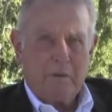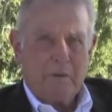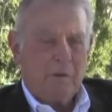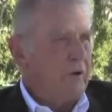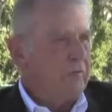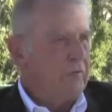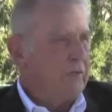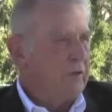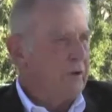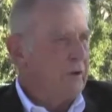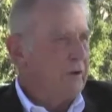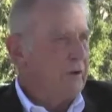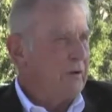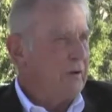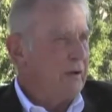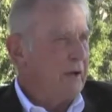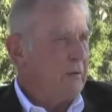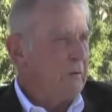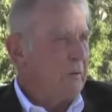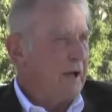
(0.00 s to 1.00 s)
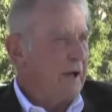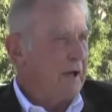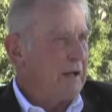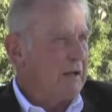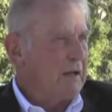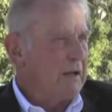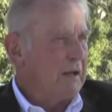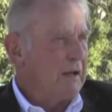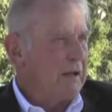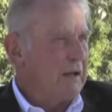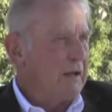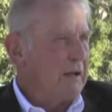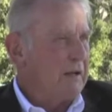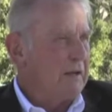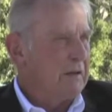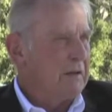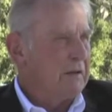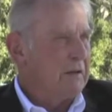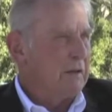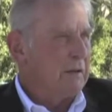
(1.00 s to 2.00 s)
golfer here, Dick McAleer.
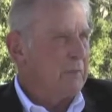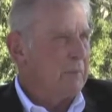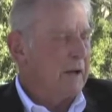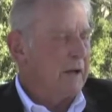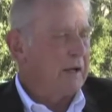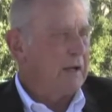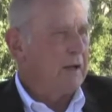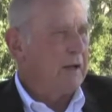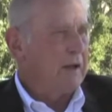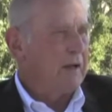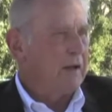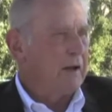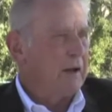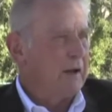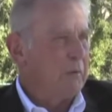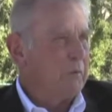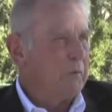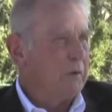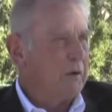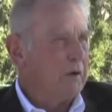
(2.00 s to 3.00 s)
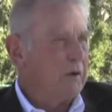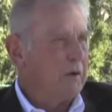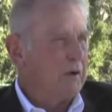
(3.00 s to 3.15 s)
Dick McAleer and I were on the golf team.